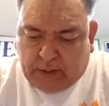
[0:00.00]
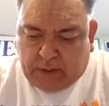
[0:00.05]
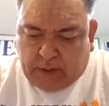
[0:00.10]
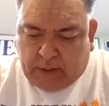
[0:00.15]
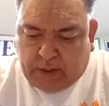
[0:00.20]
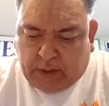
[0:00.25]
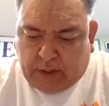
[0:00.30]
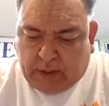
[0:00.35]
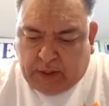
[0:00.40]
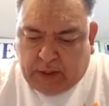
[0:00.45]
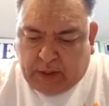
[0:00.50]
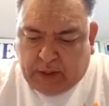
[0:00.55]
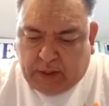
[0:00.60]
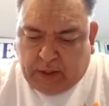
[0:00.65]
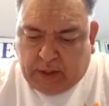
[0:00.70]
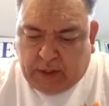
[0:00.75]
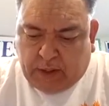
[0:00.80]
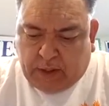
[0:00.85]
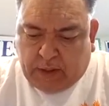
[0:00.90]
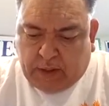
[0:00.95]
Amen.
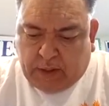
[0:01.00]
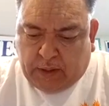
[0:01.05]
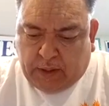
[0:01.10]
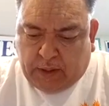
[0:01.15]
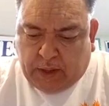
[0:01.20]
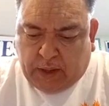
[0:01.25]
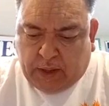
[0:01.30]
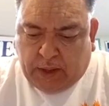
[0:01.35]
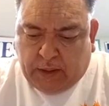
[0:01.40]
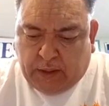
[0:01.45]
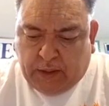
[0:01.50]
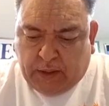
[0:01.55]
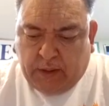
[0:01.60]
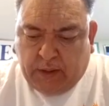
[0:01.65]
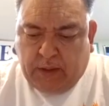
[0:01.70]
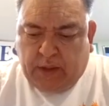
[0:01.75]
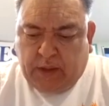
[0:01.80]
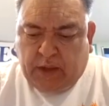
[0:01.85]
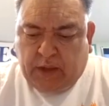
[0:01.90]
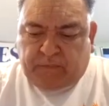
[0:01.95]
Uh,
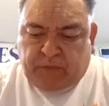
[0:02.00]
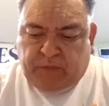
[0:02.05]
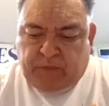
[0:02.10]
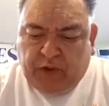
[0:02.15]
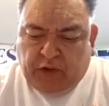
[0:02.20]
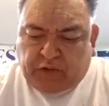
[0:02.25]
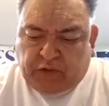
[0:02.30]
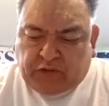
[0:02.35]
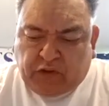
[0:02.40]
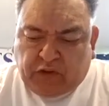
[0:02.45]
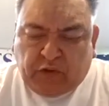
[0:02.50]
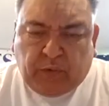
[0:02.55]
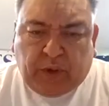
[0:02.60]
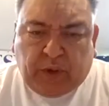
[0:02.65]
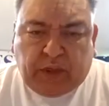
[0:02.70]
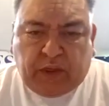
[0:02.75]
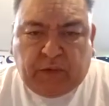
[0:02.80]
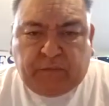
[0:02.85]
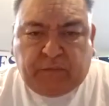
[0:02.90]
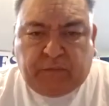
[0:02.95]
amen. It fills you with
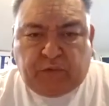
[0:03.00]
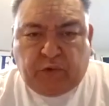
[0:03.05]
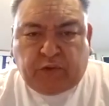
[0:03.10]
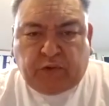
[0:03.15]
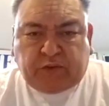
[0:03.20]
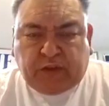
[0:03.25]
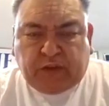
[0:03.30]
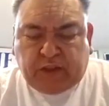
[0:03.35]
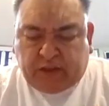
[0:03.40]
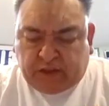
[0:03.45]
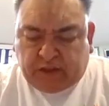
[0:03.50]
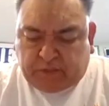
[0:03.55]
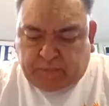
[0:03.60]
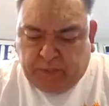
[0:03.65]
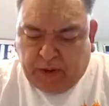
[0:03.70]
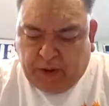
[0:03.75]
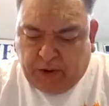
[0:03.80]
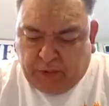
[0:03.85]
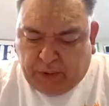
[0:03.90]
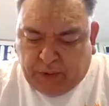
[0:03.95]
the fruits of the
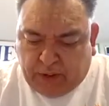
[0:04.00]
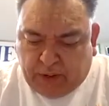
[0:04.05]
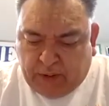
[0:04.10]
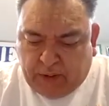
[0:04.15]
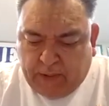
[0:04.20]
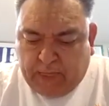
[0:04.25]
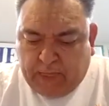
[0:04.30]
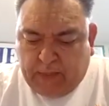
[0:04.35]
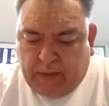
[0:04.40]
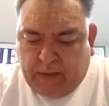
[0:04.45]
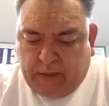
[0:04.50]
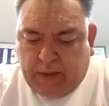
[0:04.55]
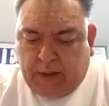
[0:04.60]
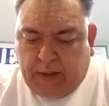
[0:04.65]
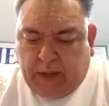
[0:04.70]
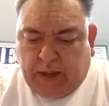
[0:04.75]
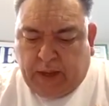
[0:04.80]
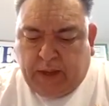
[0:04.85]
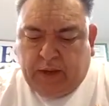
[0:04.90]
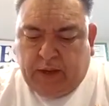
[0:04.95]
Spirit,
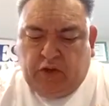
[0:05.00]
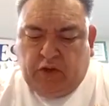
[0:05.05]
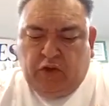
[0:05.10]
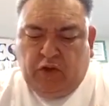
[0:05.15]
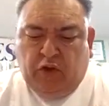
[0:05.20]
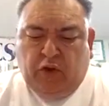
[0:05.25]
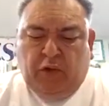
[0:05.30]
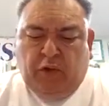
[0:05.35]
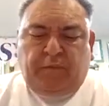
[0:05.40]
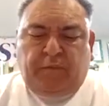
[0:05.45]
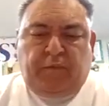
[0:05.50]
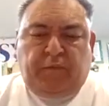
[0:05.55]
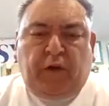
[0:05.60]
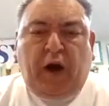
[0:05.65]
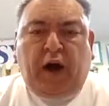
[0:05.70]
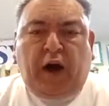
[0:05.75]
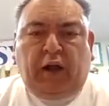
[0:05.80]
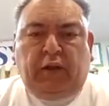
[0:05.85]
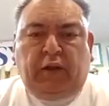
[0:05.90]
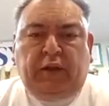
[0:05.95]
and you don't
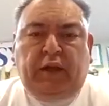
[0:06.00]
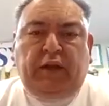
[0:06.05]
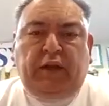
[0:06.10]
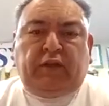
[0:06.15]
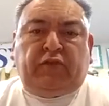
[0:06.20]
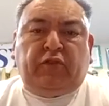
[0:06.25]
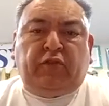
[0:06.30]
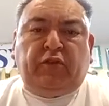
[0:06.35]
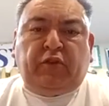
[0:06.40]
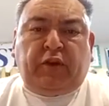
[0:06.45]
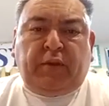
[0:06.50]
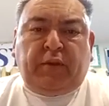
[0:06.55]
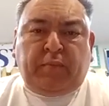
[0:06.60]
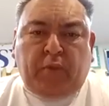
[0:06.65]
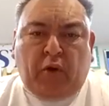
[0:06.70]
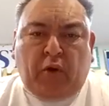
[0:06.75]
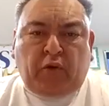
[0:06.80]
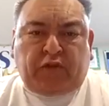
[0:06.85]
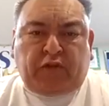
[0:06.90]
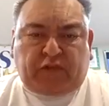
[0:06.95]
fall into your
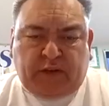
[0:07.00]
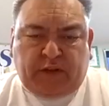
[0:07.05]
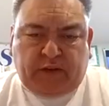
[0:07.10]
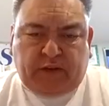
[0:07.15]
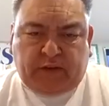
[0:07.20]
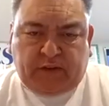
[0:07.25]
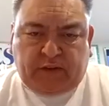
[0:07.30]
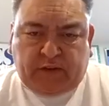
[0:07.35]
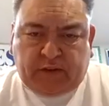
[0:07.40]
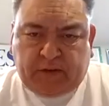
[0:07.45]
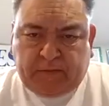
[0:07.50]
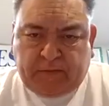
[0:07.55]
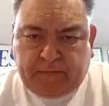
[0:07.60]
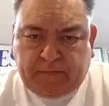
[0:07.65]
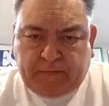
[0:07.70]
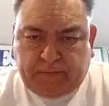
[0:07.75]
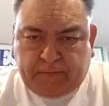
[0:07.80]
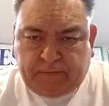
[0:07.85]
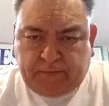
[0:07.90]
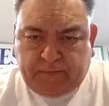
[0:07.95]
emotions.
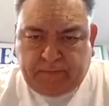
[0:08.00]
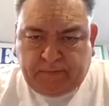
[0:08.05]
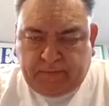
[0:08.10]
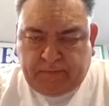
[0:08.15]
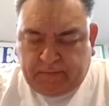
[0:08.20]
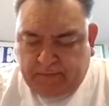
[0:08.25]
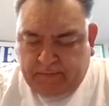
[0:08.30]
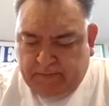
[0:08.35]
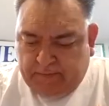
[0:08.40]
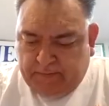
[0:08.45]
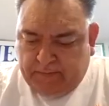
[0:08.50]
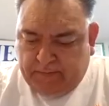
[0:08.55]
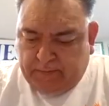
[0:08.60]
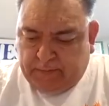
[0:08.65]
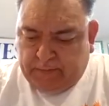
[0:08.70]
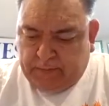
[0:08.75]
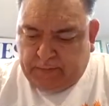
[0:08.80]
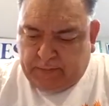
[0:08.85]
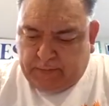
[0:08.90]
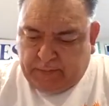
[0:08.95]
Amen.
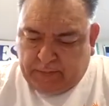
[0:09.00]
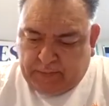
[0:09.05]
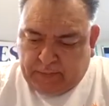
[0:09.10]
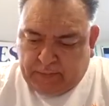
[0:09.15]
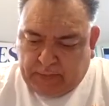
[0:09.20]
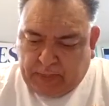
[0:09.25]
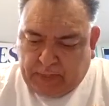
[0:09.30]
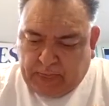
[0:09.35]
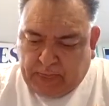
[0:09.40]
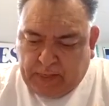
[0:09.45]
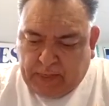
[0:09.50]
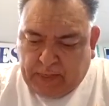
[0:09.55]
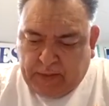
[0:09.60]
Amen.